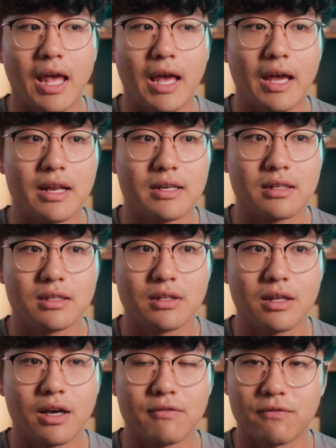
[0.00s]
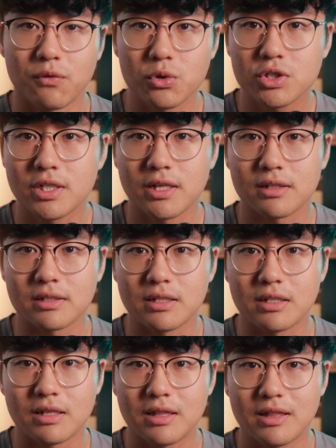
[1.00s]
And
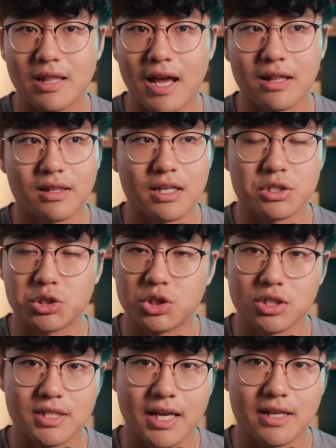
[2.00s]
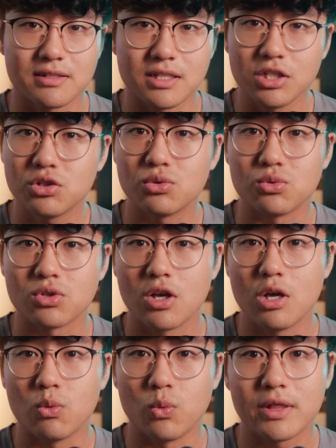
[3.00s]
unfortunately, that lens just has issues
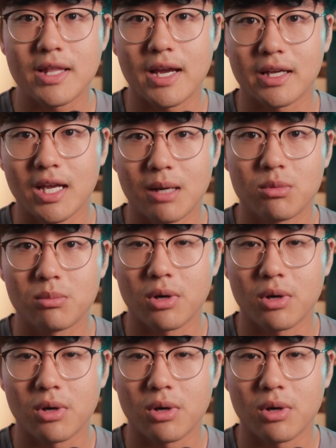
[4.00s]
with that camera